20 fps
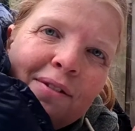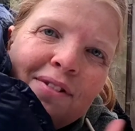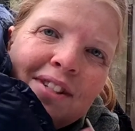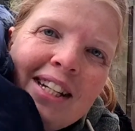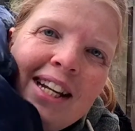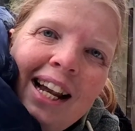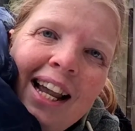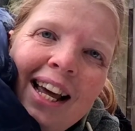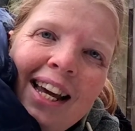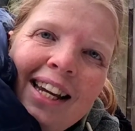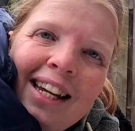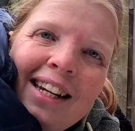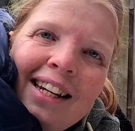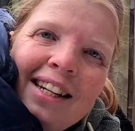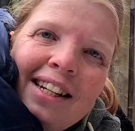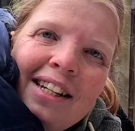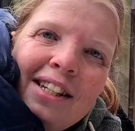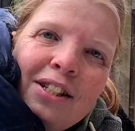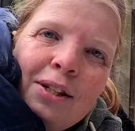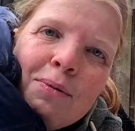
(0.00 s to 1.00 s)
give us a like,
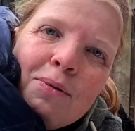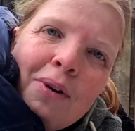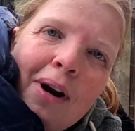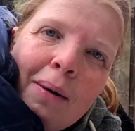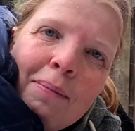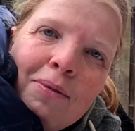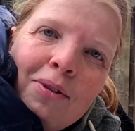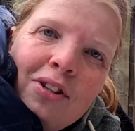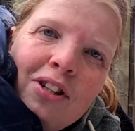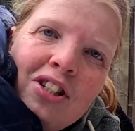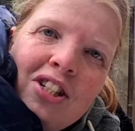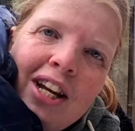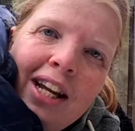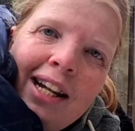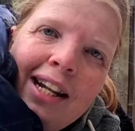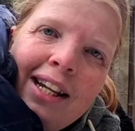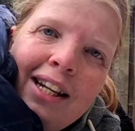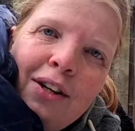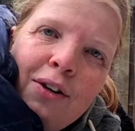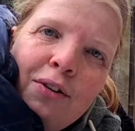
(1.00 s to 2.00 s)
subscribe to the
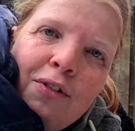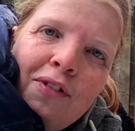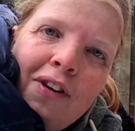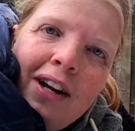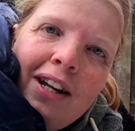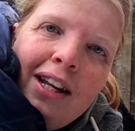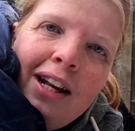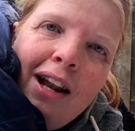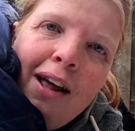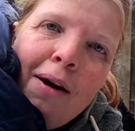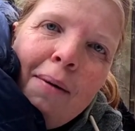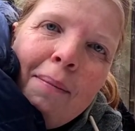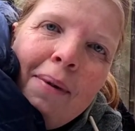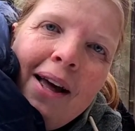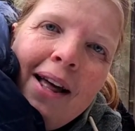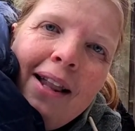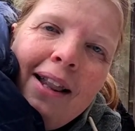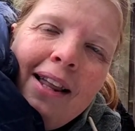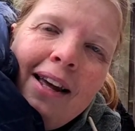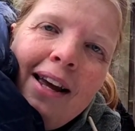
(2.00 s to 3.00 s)
channel and notify the alarm
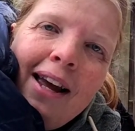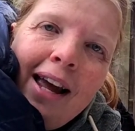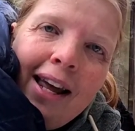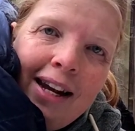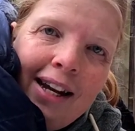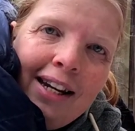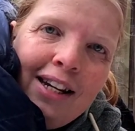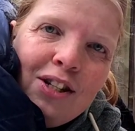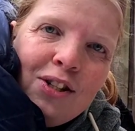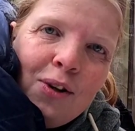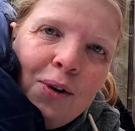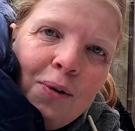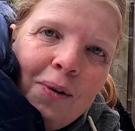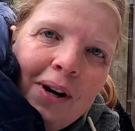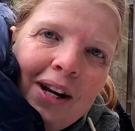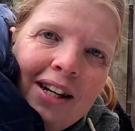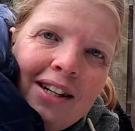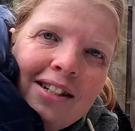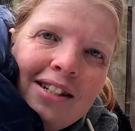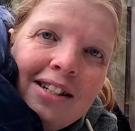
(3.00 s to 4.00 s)
bell, and then as
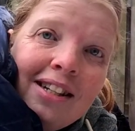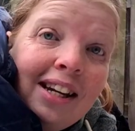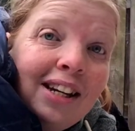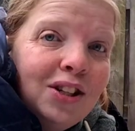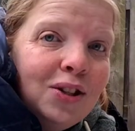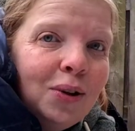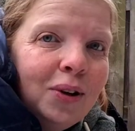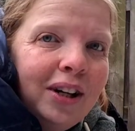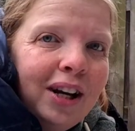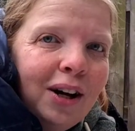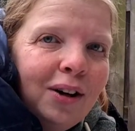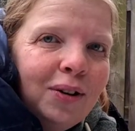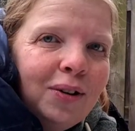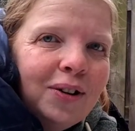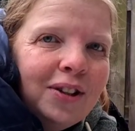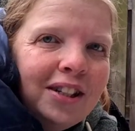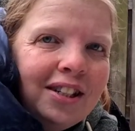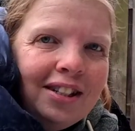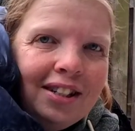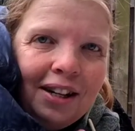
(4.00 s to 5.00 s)
always, enjoy the
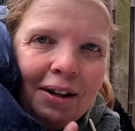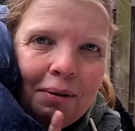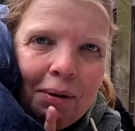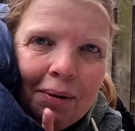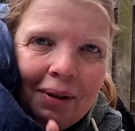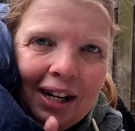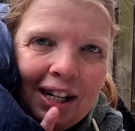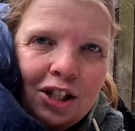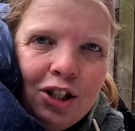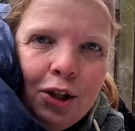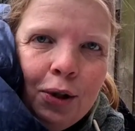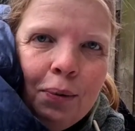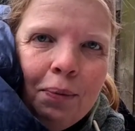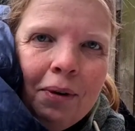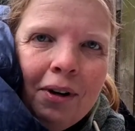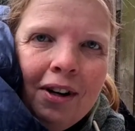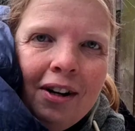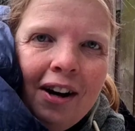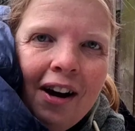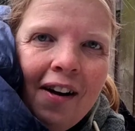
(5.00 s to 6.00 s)
outdoors. We'll get you
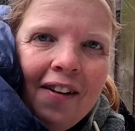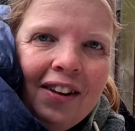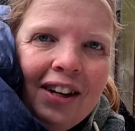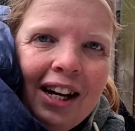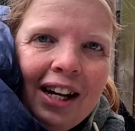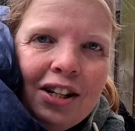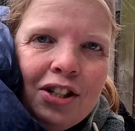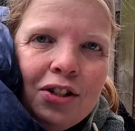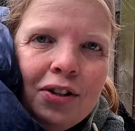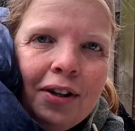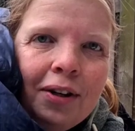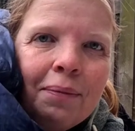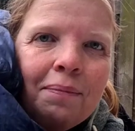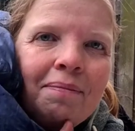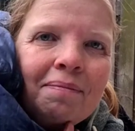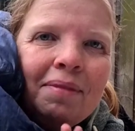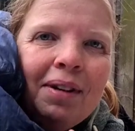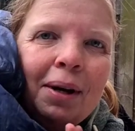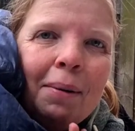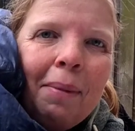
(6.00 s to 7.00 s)
on the next trail.
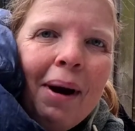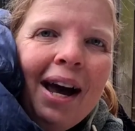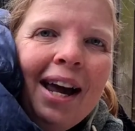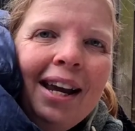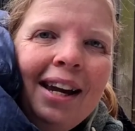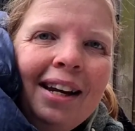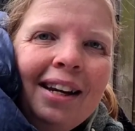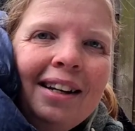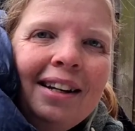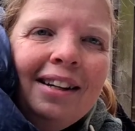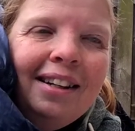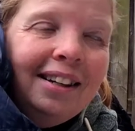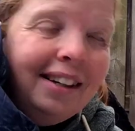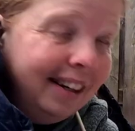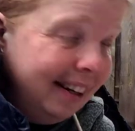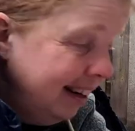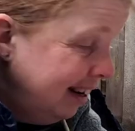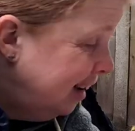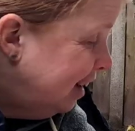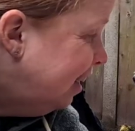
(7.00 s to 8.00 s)
Goodbye.
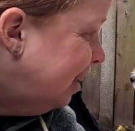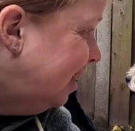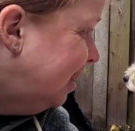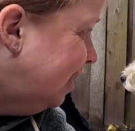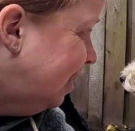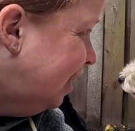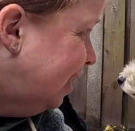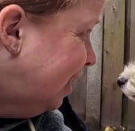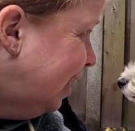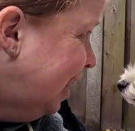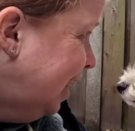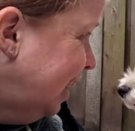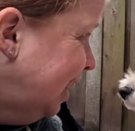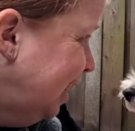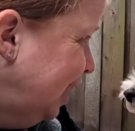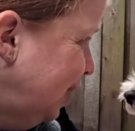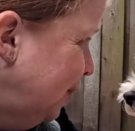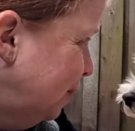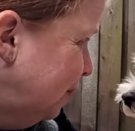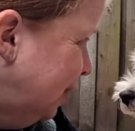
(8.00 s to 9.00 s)
Hey,
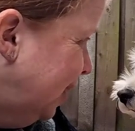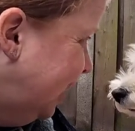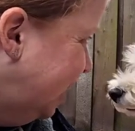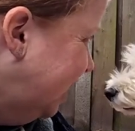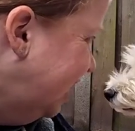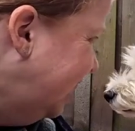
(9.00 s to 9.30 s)
you.